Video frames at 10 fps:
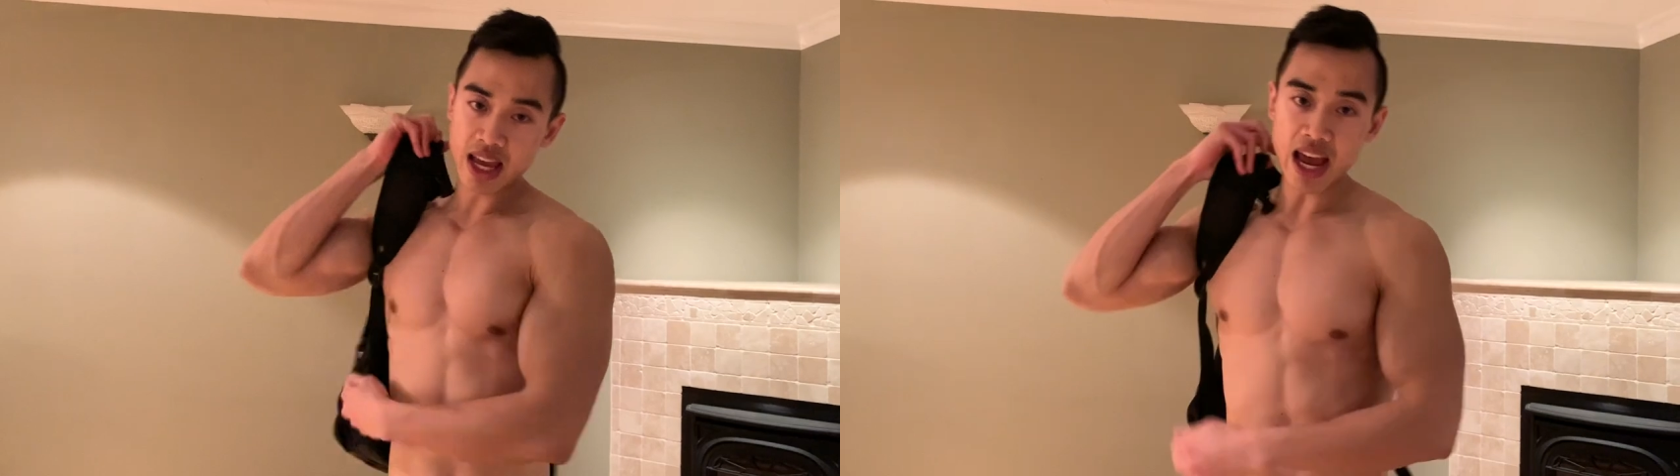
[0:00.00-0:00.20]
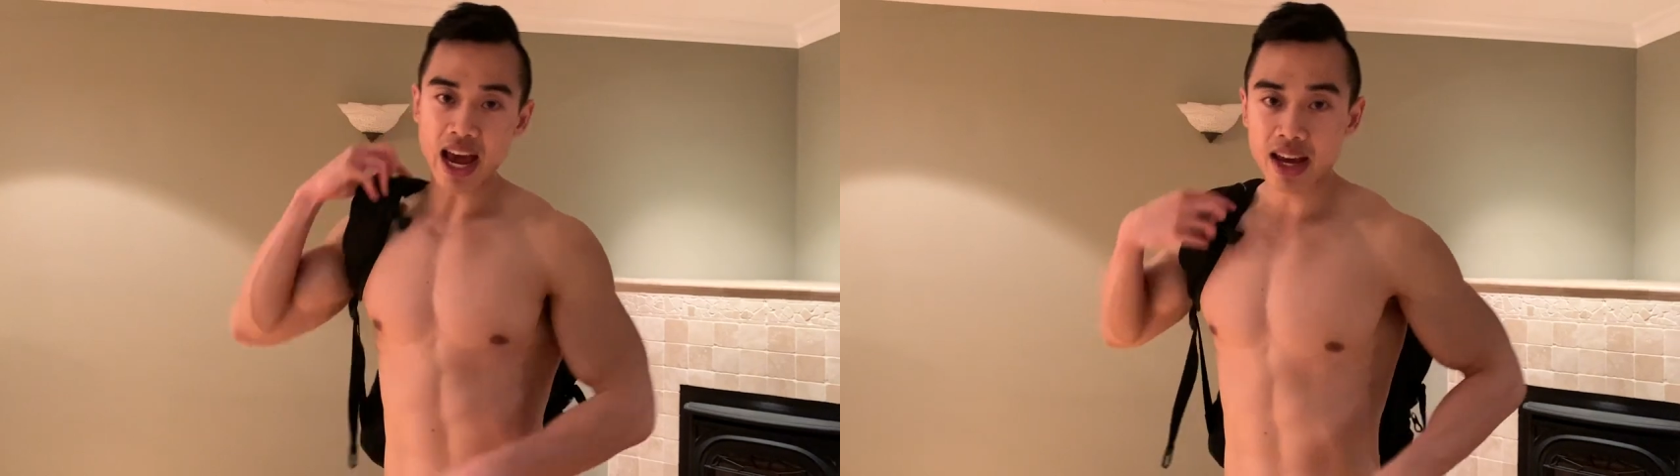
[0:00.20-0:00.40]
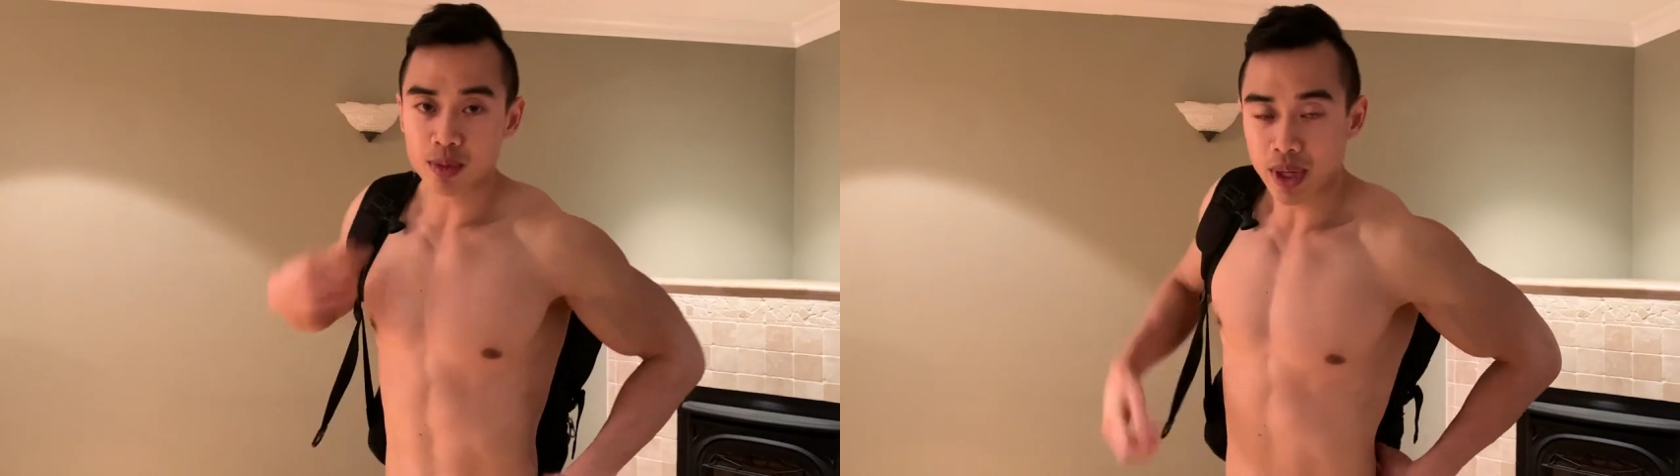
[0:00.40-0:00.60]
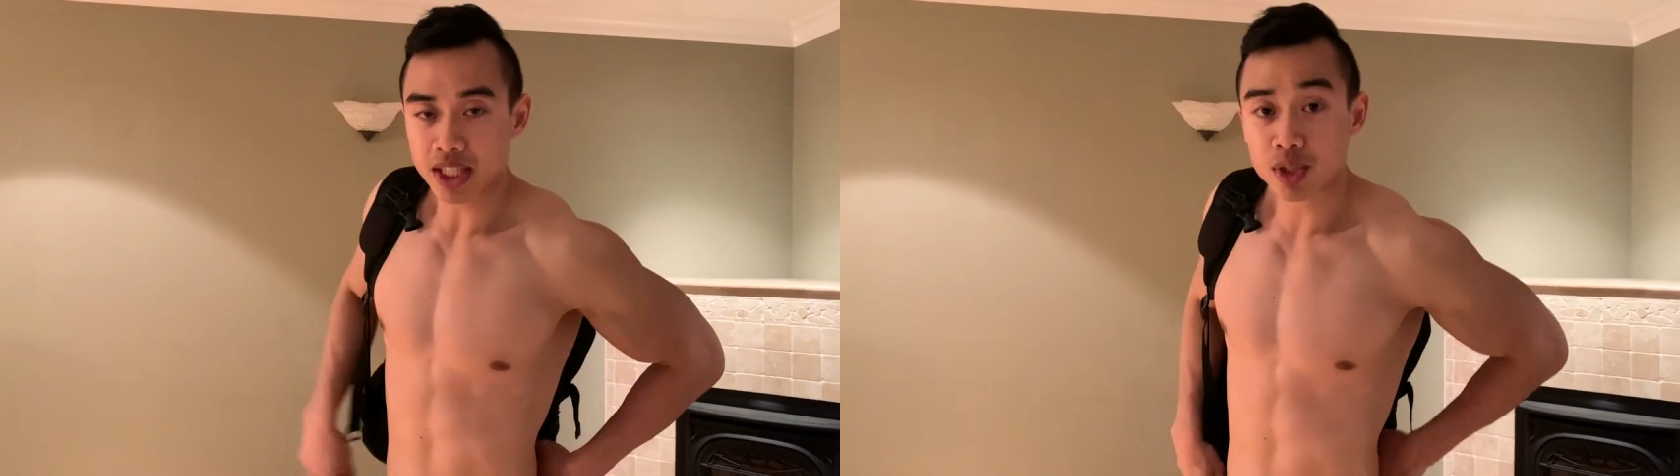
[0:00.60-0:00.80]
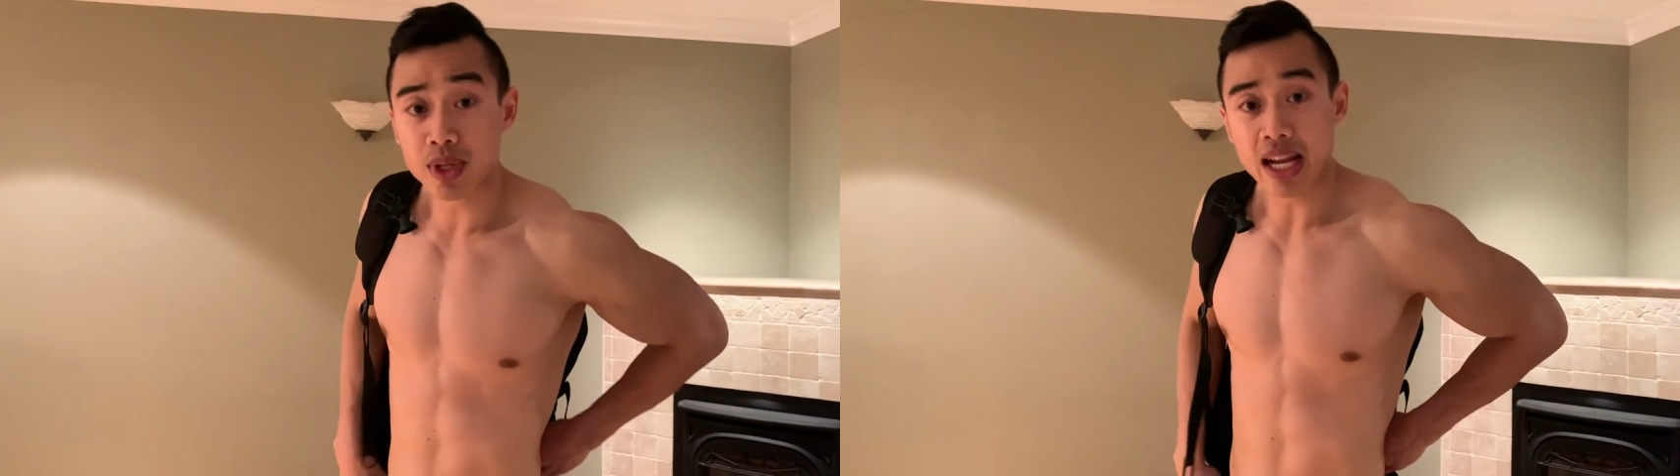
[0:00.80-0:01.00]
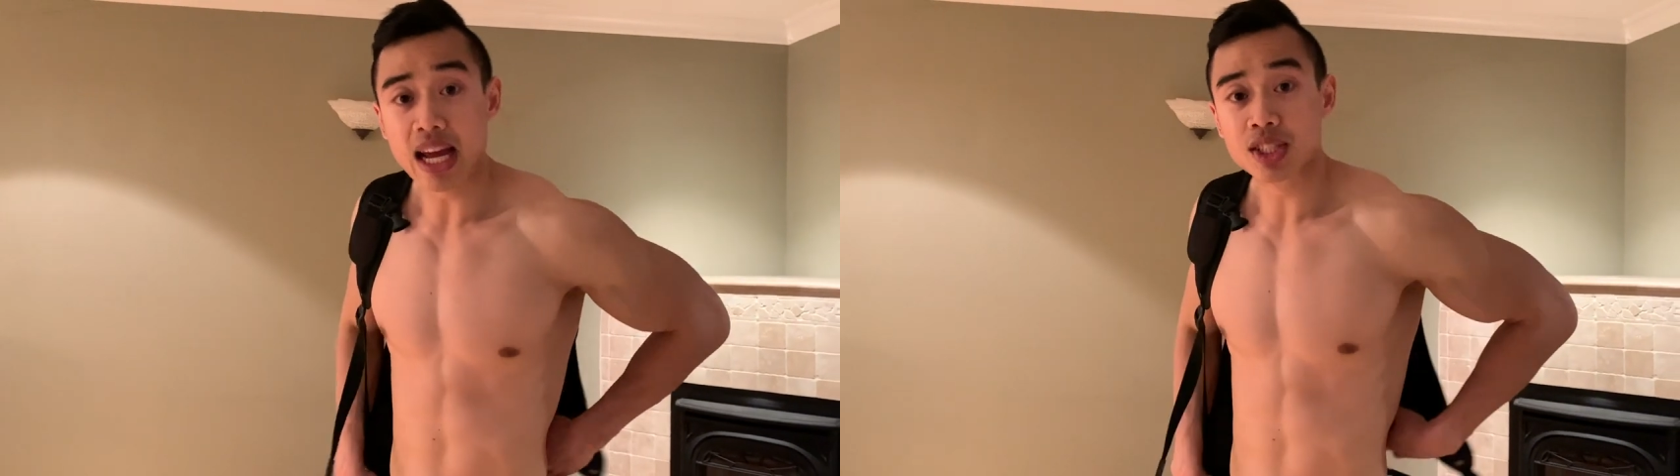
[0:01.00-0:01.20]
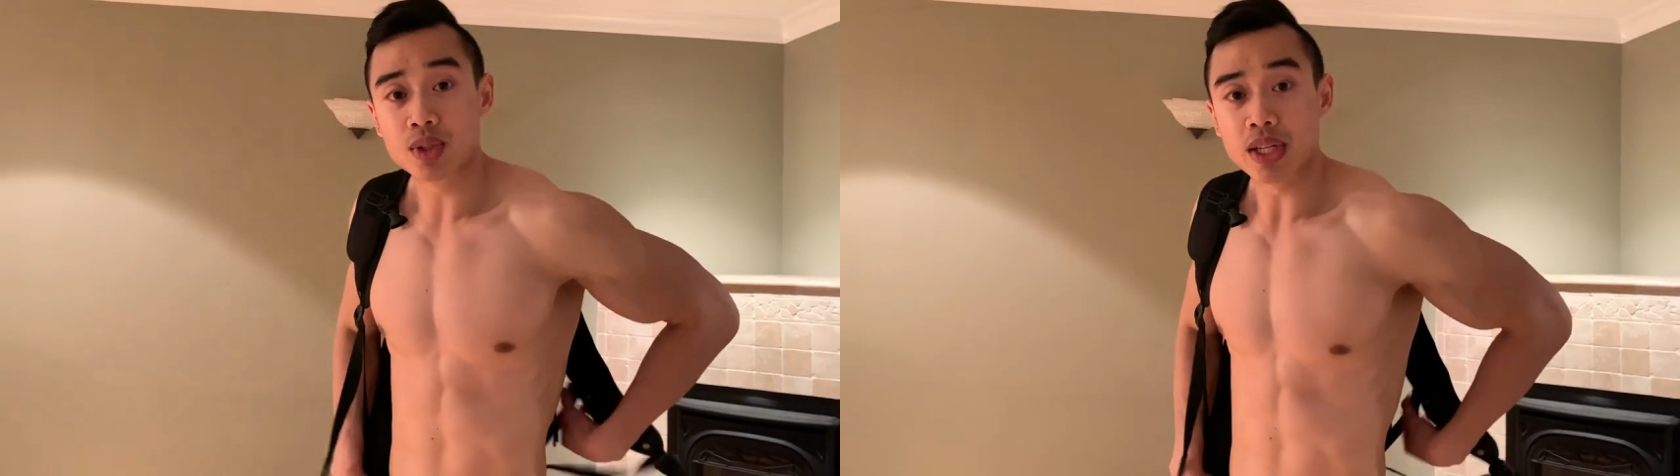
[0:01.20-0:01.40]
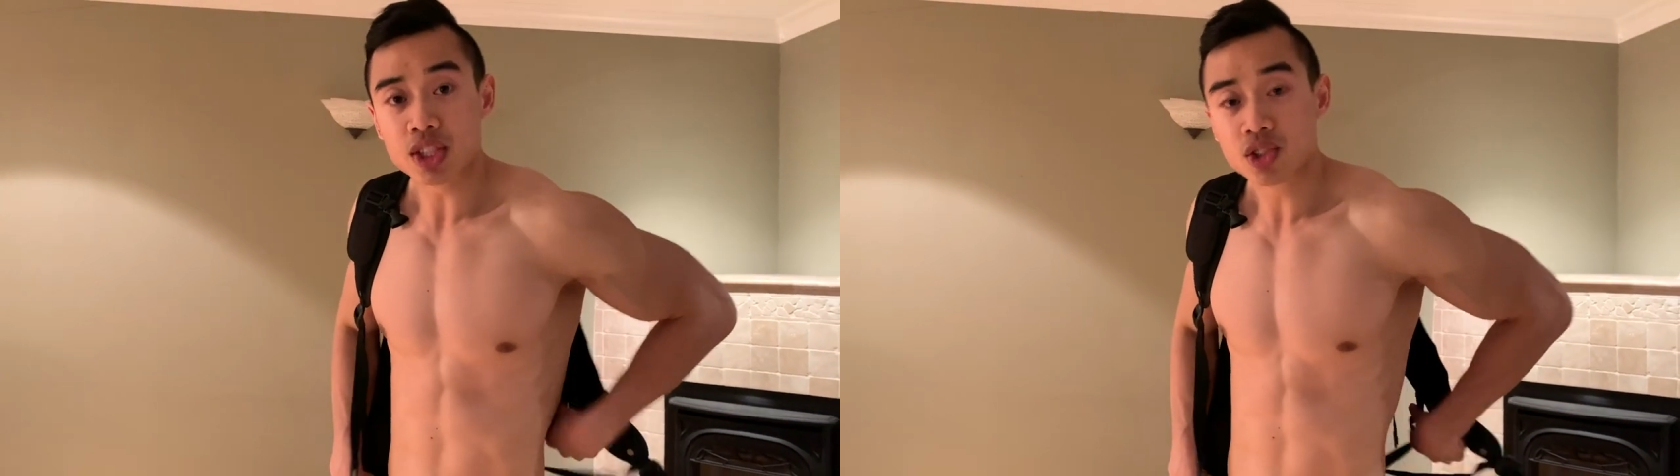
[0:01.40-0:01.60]
add weight to it as you
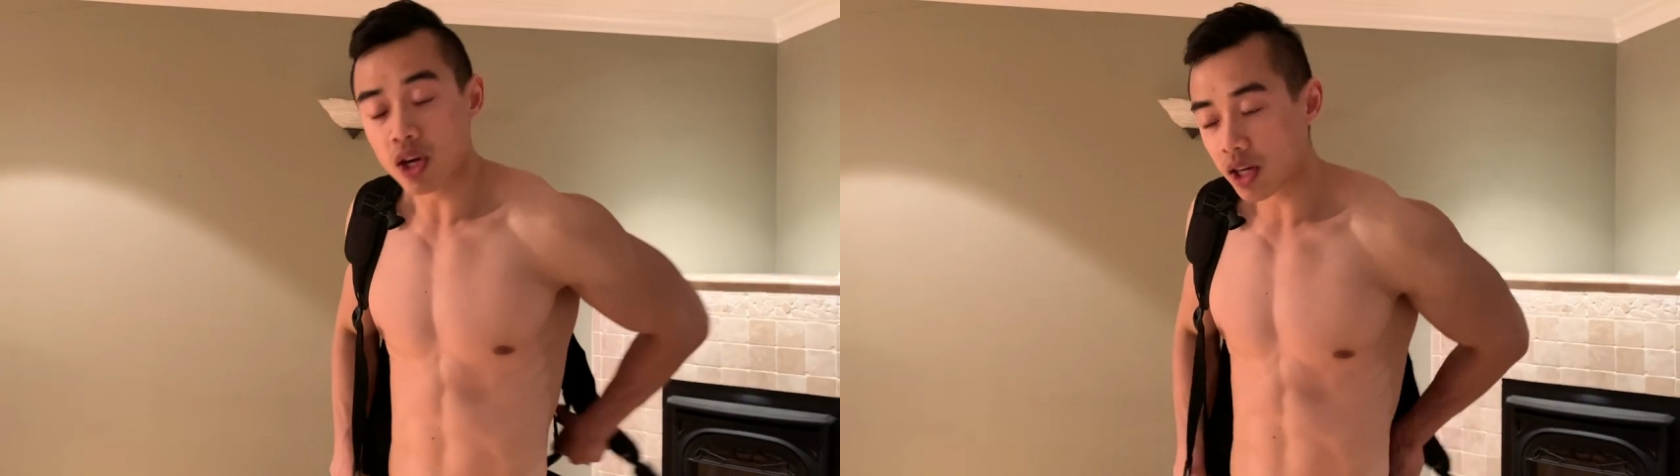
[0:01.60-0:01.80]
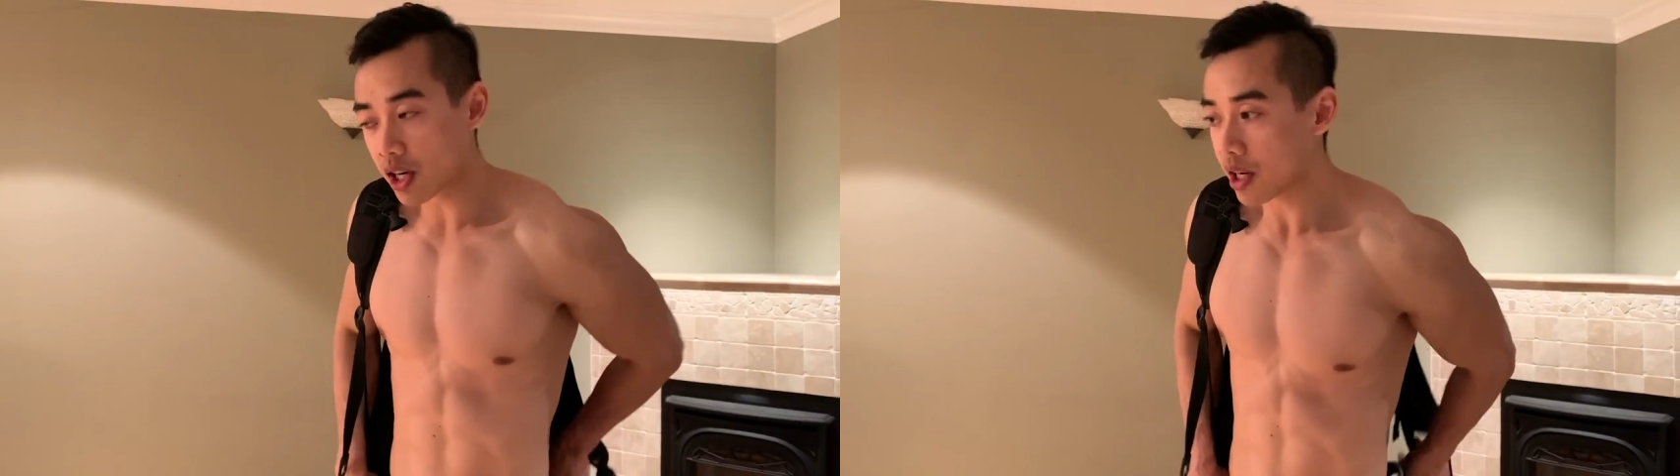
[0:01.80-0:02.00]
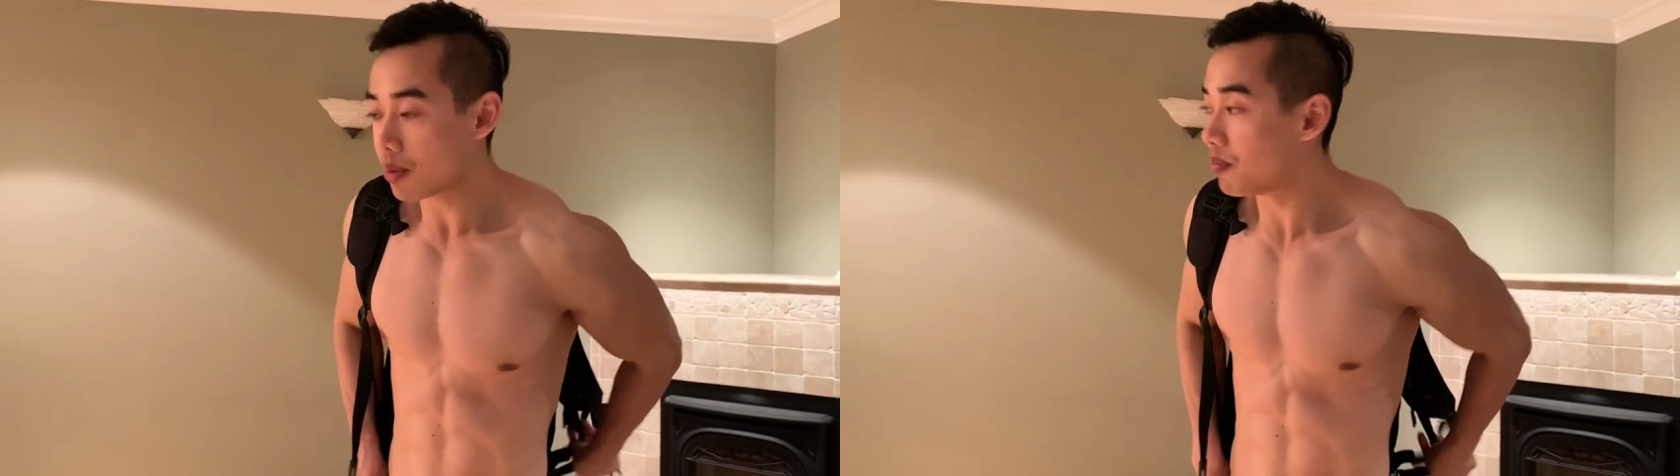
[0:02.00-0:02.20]
get stronger,